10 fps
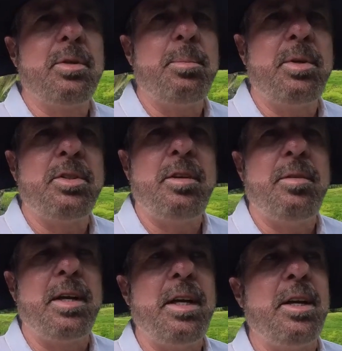so I'm going to see
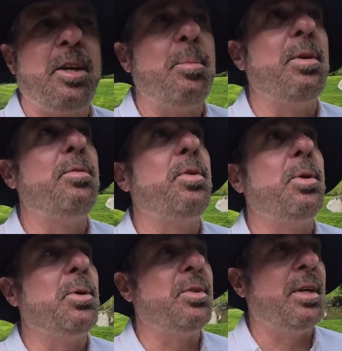if I can get a couple of
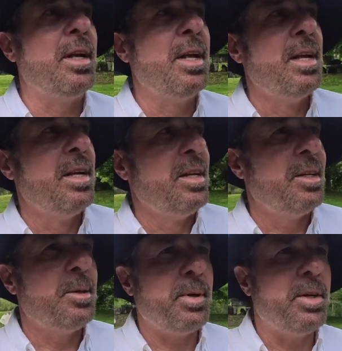photos.
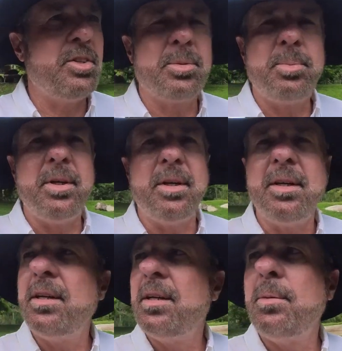It'll probably just be a